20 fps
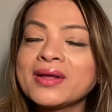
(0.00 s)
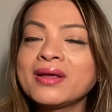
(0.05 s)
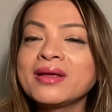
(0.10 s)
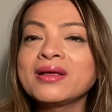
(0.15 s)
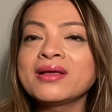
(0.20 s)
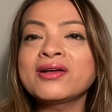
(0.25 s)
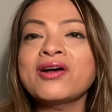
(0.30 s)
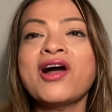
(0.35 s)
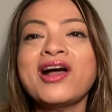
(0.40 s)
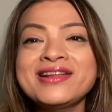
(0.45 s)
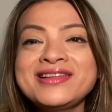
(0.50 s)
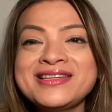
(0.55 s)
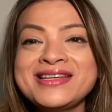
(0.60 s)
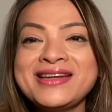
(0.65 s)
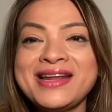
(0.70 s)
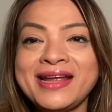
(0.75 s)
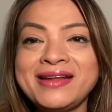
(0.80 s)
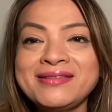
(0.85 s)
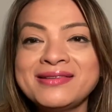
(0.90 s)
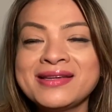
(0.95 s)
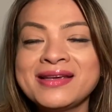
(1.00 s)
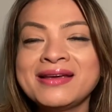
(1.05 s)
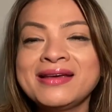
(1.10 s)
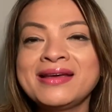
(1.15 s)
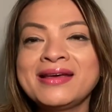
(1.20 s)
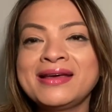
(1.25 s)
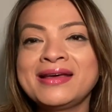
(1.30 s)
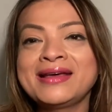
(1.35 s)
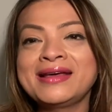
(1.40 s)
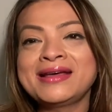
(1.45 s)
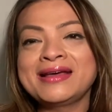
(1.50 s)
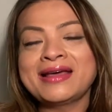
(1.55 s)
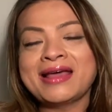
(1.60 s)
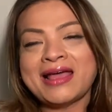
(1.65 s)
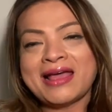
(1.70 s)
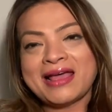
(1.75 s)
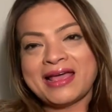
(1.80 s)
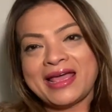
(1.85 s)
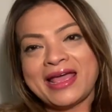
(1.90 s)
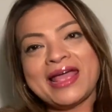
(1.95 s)
continent
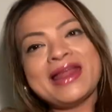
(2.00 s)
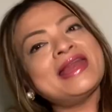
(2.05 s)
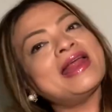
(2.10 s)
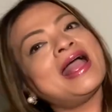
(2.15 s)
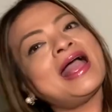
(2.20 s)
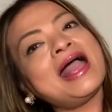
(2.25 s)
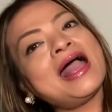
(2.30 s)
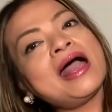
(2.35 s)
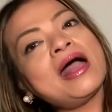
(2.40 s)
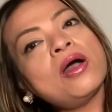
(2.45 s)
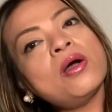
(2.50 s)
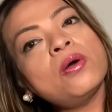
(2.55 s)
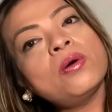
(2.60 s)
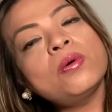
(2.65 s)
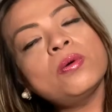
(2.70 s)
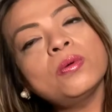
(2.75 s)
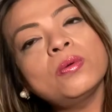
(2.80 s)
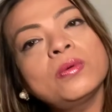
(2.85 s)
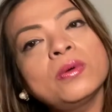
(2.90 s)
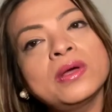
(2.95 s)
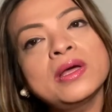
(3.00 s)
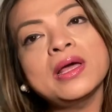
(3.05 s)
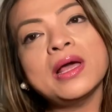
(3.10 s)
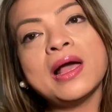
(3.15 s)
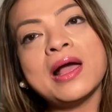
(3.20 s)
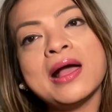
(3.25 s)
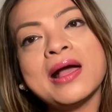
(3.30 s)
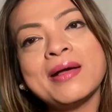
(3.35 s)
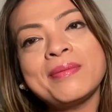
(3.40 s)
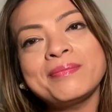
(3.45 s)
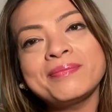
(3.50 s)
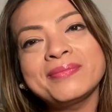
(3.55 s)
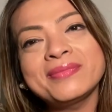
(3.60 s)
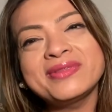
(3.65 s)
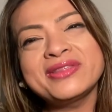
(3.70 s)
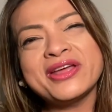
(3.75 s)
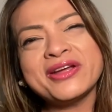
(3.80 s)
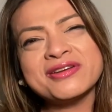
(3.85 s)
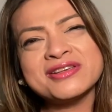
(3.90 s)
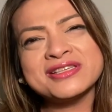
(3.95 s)
and how
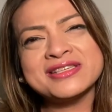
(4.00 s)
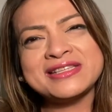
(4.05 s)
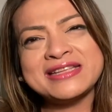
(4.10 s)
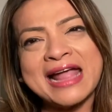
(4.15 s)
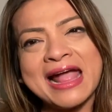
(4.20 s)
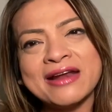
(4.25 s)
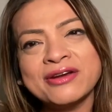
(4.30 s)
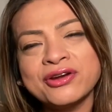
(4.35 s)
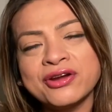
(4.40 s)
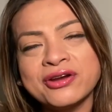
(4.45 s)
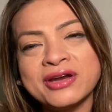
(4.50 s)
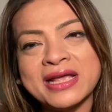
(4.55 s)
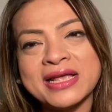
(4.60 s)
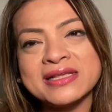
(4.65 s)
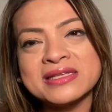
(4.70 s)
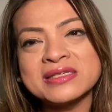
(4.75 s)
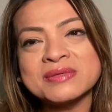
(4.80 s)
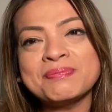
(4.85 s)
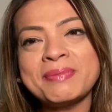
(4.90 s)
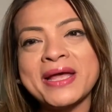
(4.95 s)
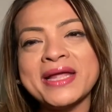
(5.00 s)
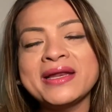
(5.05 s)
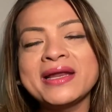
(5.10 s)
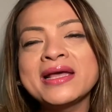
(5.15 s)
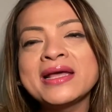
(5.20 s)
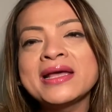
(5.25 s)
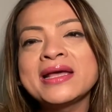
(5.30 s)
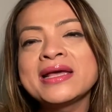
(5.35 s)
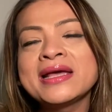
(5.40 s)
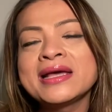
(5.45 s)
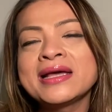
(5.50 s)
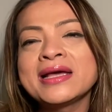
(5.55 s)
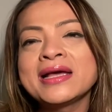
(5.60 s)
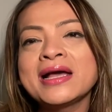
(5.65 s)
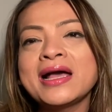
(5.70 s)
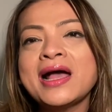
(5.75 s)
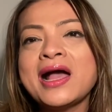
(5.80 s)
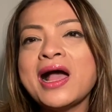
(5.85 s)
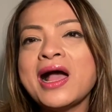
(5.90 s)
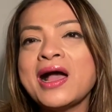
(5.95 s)
their standard is. But
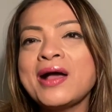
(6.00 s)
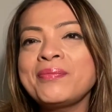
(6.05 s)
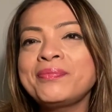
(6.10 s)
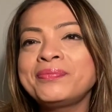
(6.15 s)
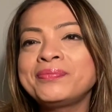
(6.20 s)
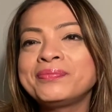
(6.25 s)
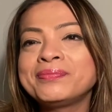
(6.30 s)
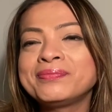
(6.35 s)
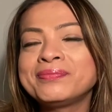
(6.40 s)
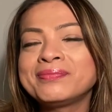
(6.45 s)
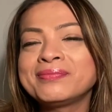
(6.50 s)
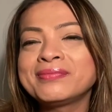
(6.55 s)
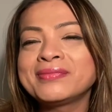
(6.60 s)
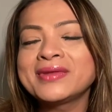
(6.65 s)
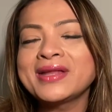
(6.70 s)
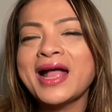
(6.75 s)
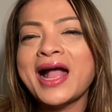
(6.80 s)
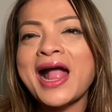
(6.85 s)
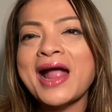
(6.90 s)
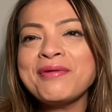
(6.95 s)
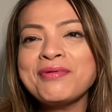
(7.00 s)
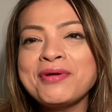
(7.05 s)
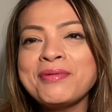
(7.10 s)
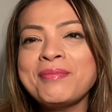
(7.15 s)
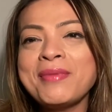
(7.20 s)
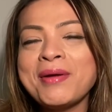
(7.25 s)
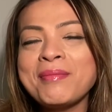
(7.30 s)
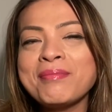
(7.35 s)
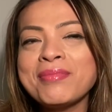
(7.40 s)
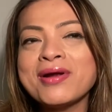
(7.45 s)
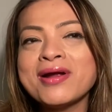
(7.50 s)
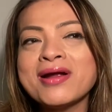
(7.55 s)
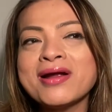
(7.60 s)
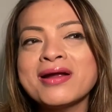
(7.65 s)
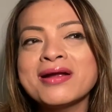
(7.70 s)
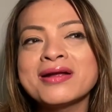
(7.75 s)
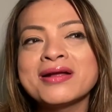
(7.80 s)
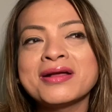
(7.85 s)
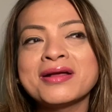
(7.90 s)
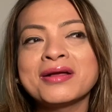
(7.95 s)
I remember
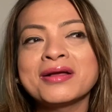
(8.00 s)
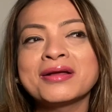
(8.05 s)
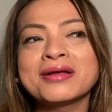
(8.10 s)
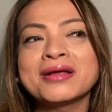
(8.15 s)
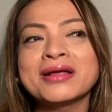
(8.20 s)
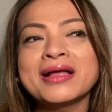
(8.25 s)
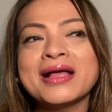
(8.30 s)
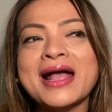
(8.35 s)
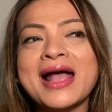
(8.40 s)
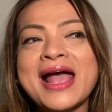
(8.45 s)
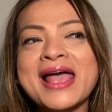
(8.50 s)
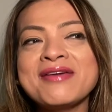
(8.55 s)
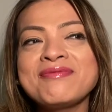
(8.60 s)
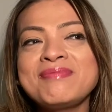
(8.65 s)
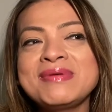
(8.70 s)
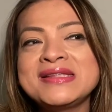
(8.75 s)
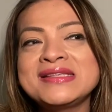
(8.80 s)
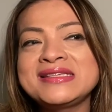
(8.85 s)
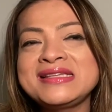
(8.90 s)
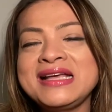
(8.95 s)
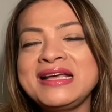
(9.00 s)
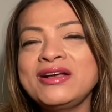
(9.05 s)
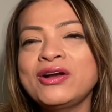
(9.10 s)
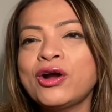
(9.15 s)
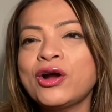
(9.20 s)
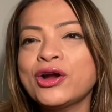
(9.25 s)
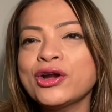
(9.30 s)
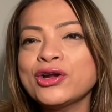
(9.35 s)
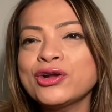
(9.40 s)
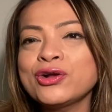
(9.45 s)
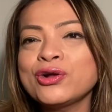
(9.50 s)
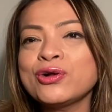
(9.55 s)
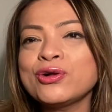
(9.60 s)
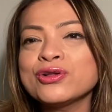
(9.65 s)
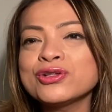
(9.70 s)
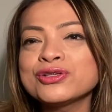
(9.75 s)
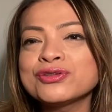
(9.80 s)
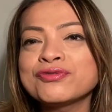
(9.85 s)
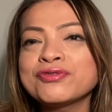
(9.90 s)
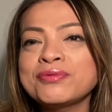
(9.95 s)
I've been seeing
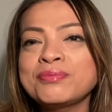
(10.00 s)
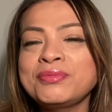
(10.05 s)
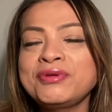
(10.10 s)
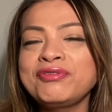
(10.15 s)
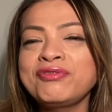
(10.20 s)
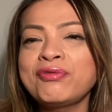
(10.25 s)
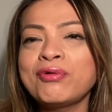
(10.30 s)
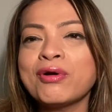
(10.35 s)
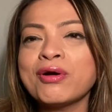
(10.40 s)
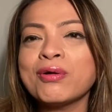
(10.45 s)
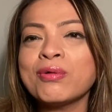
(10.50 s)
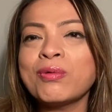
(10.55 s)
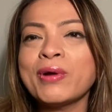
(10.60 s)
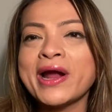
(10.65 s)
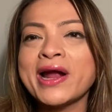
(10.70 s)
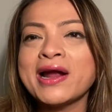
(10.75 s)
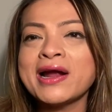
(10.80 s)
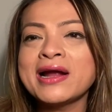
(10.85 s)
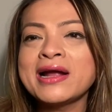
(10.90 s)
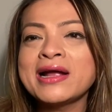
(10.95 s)
articles from before where